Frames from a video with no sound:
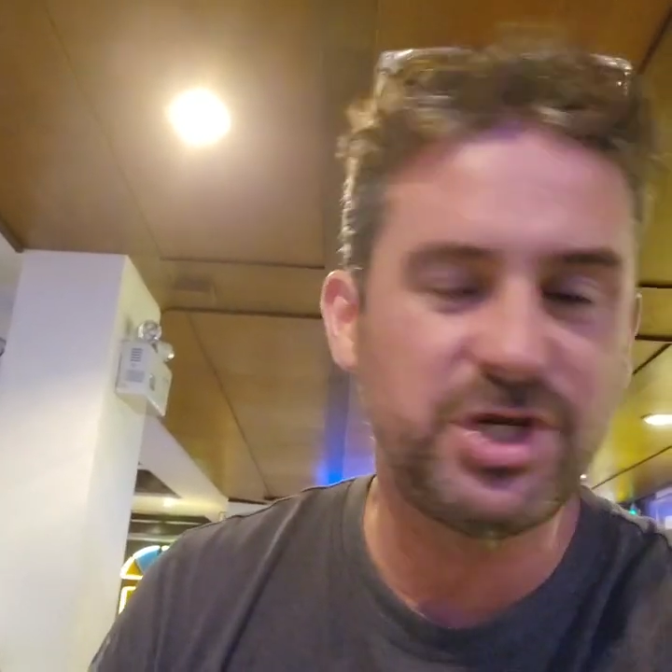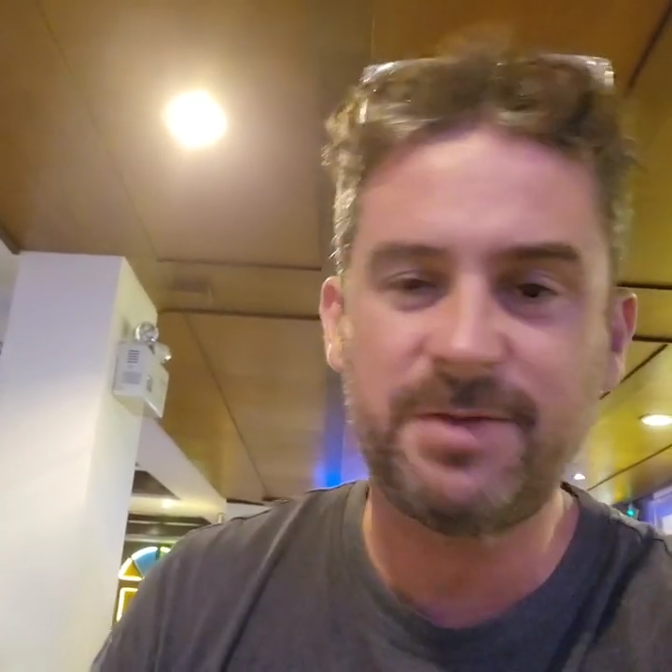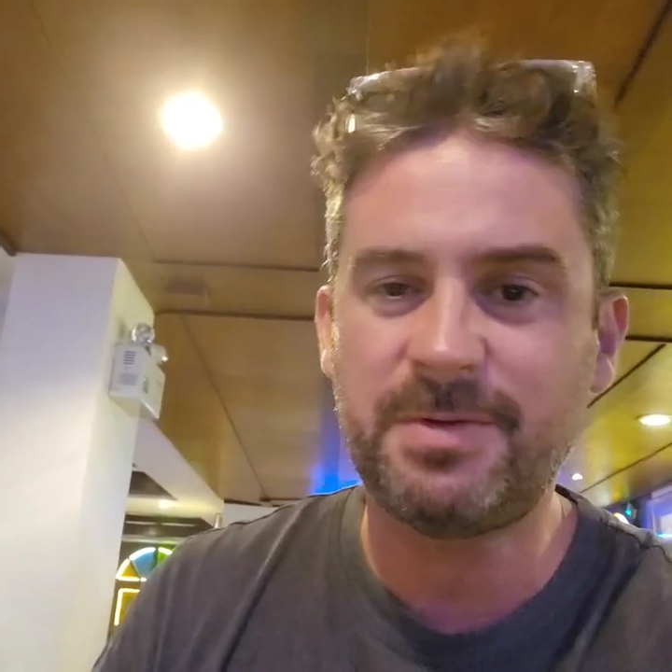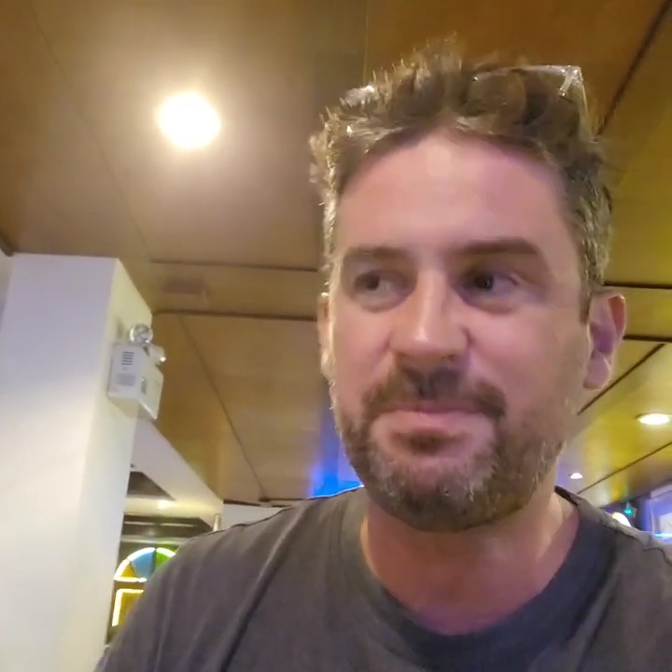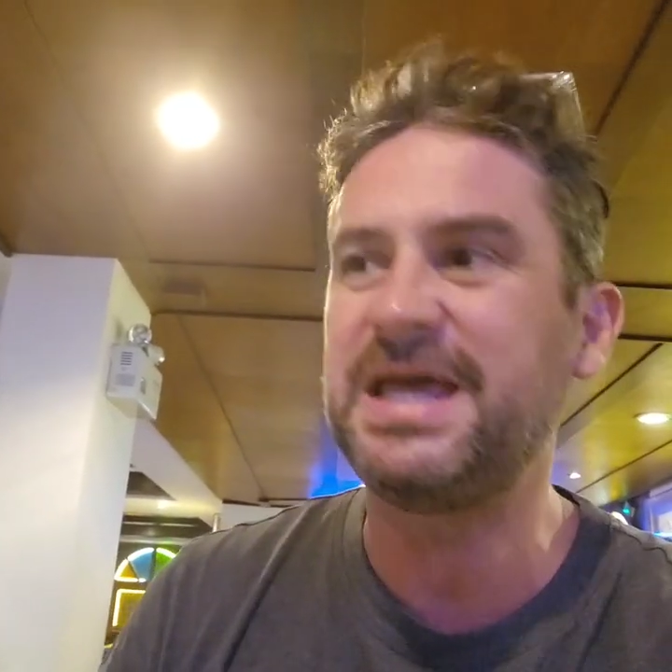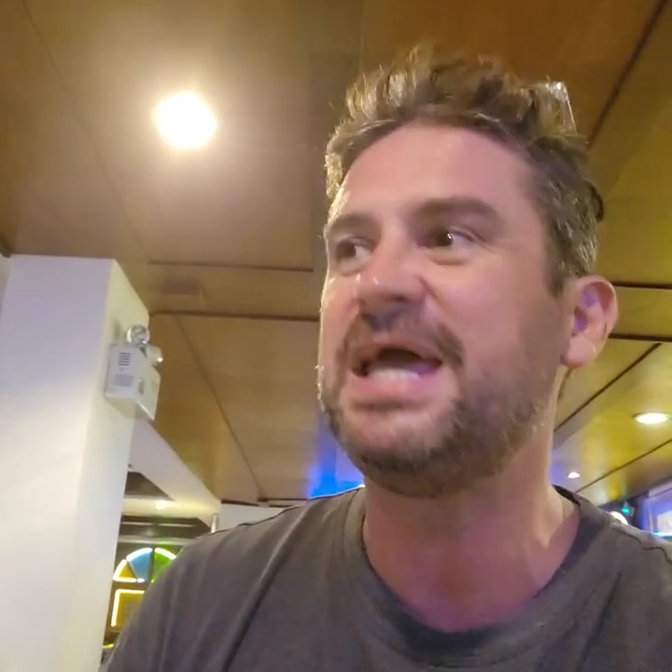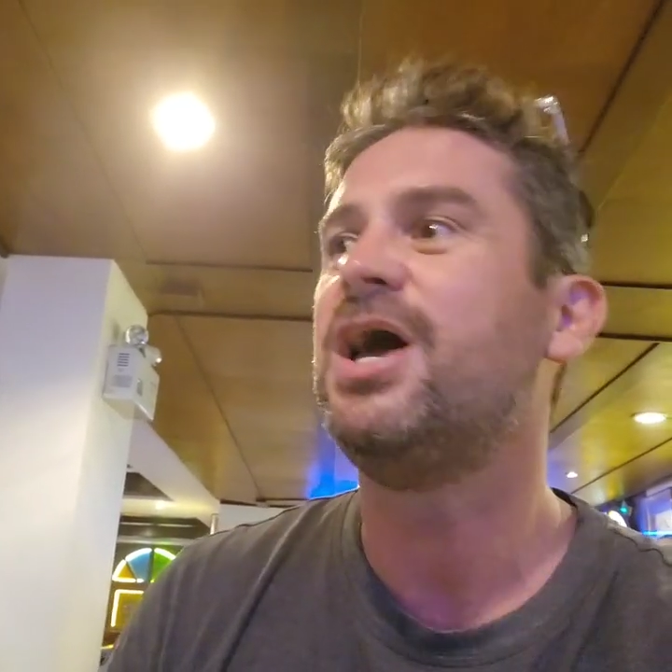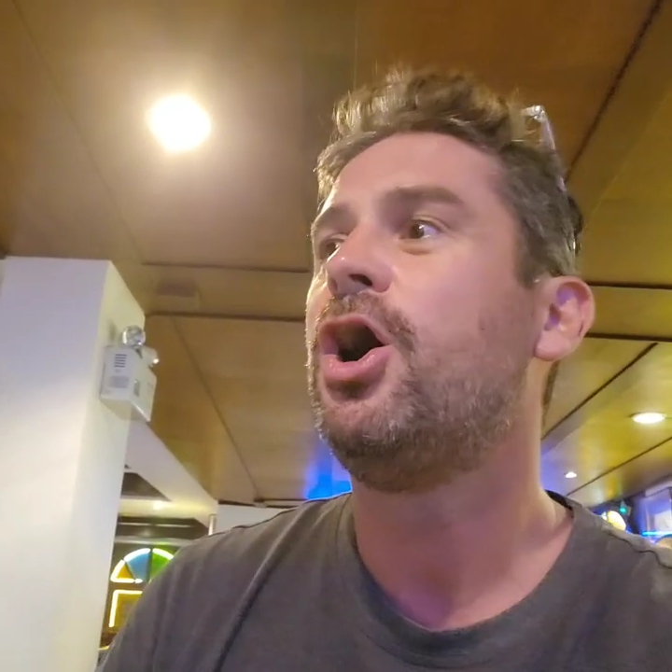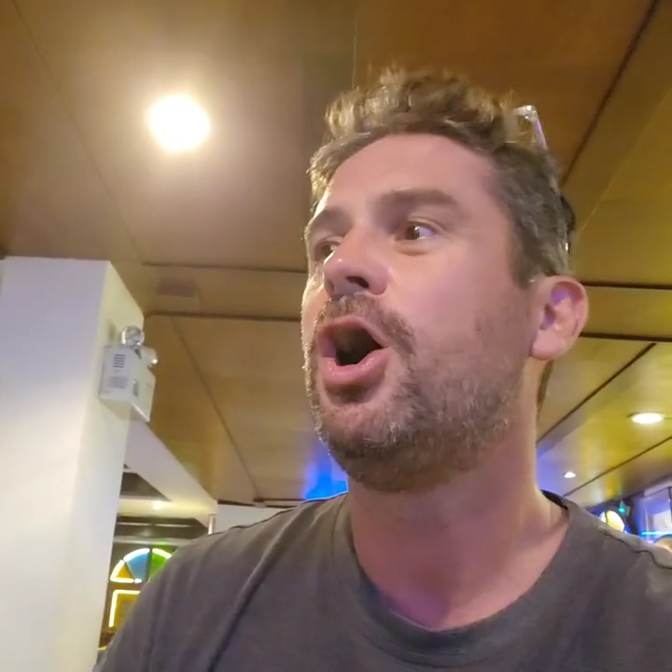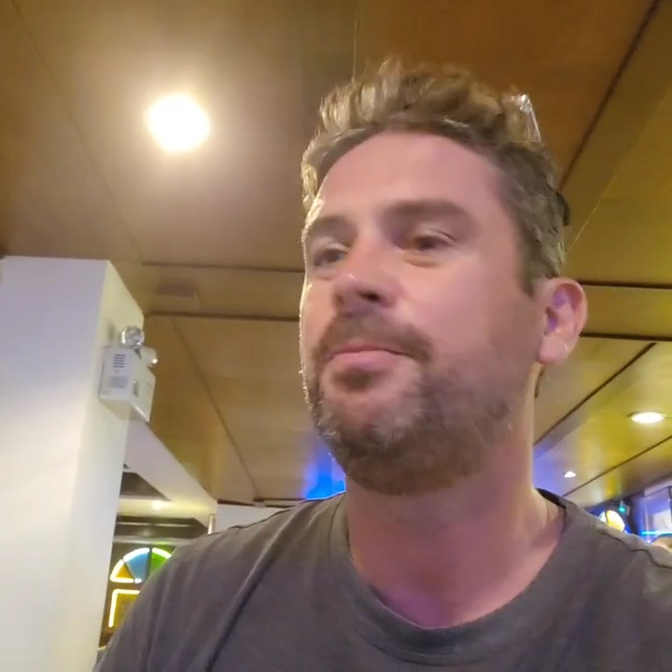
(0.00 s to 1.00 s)
German beer,
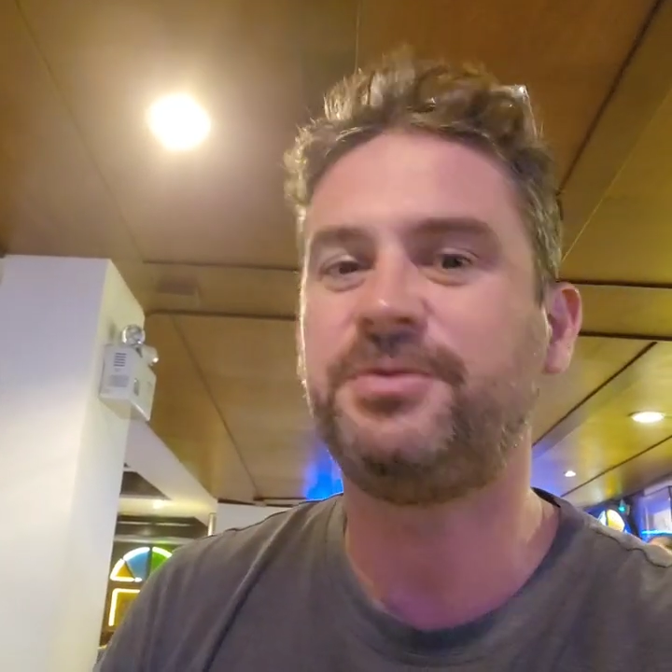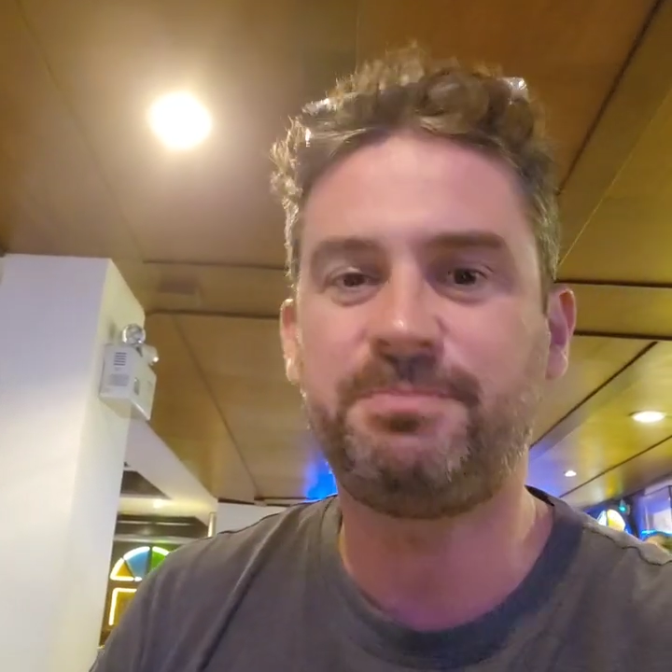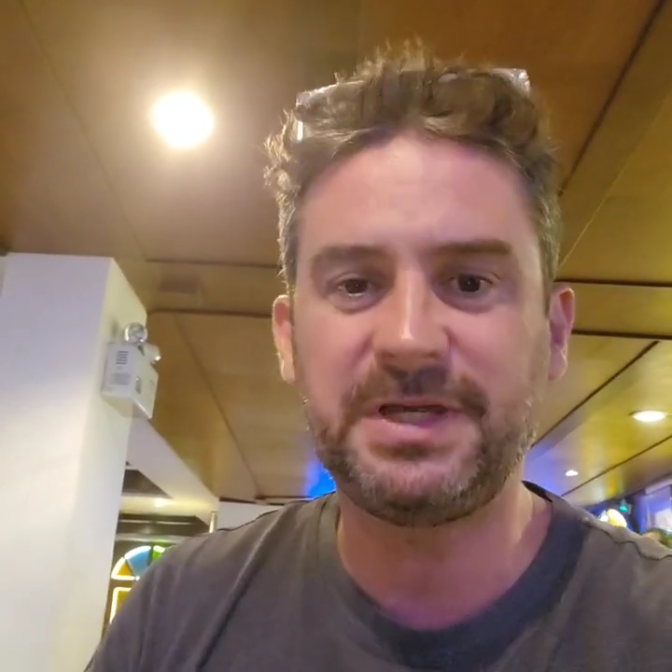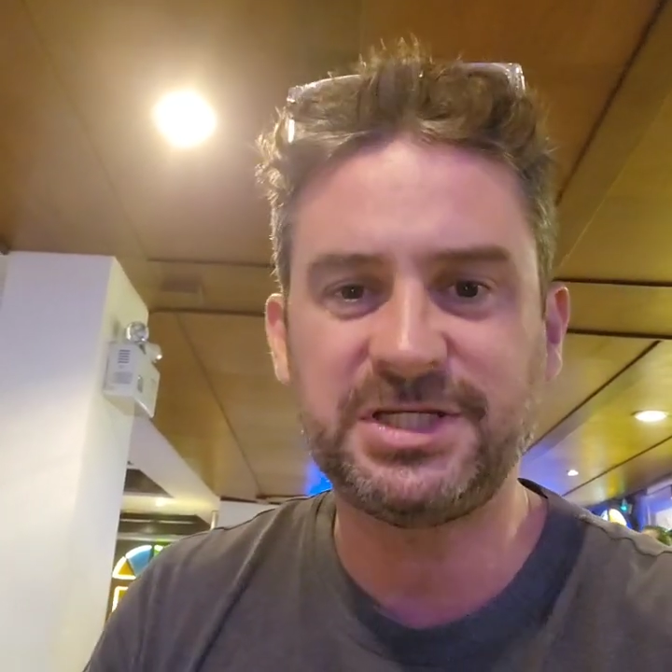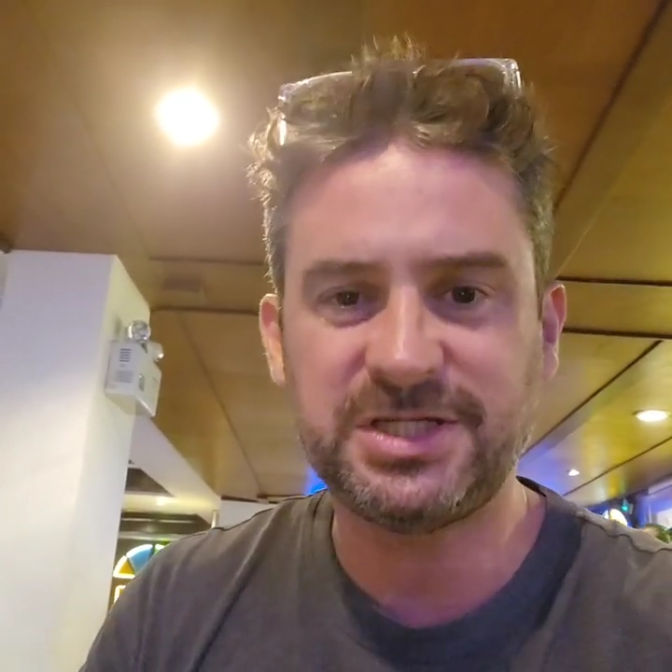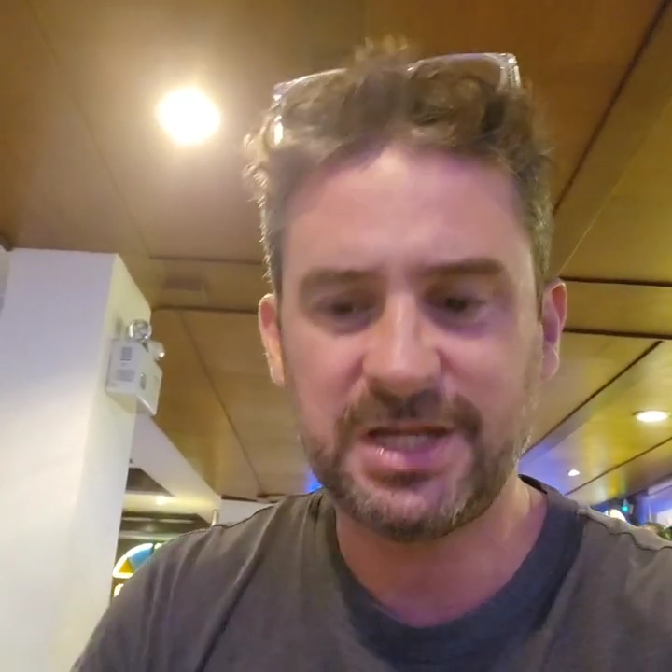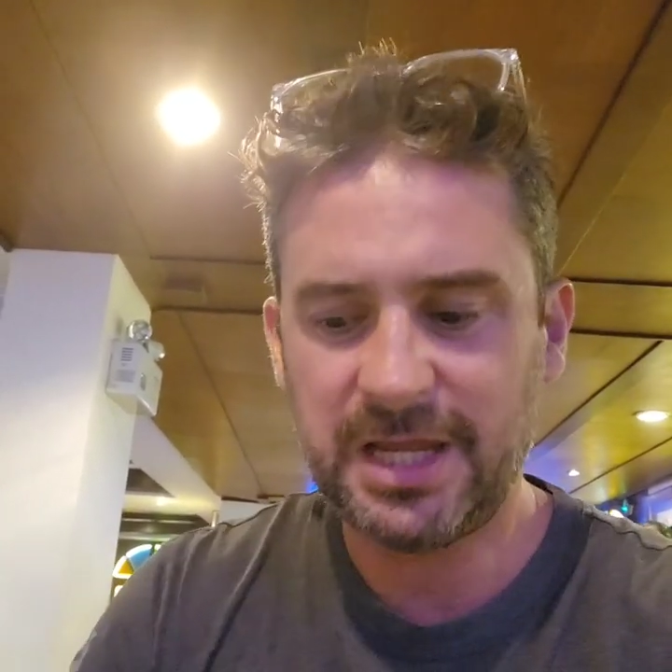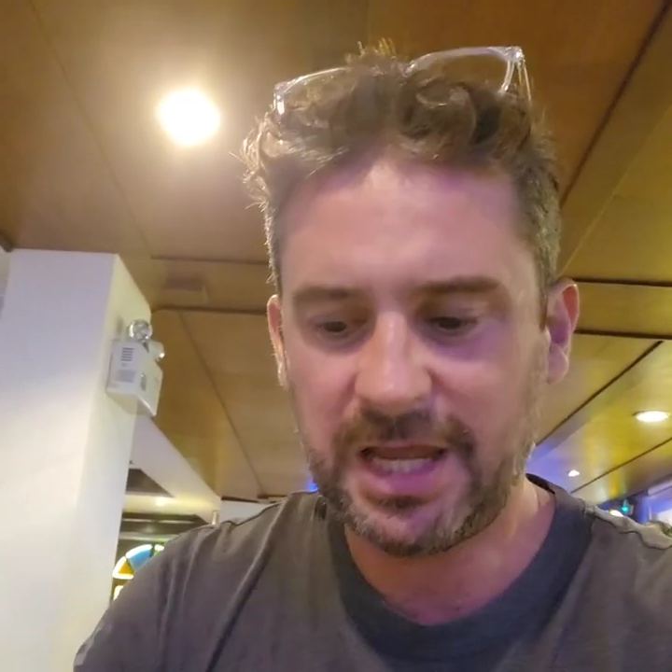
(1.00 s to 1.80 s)
Hops Beach,